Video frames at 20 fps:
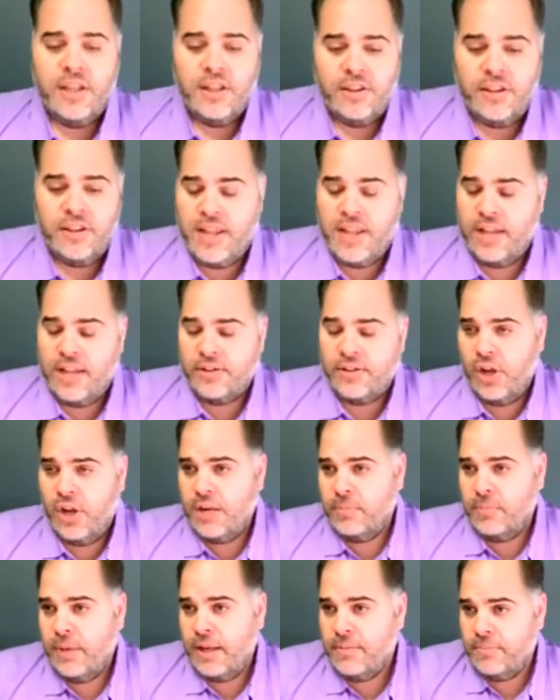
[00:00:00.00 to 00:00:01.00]
then that
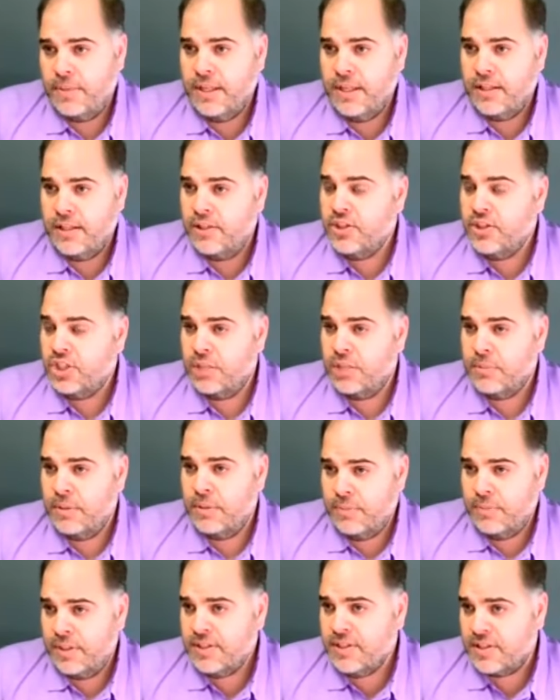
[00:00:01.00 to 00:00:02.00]
dog might be a
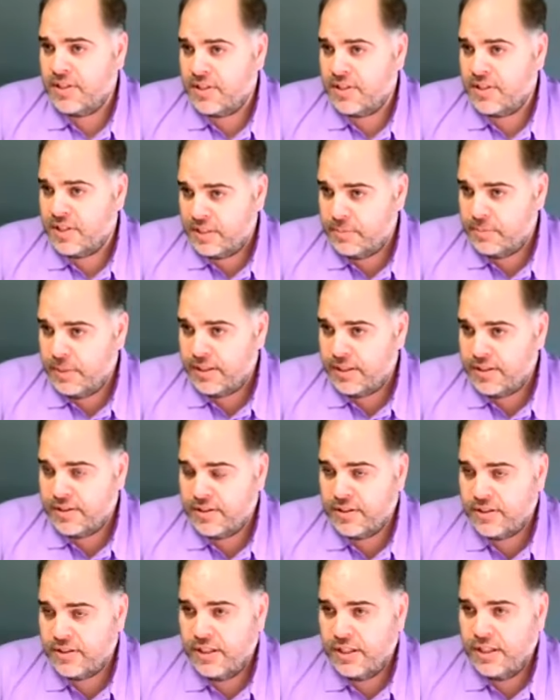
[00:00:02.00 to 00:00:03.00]
legitimate business expense.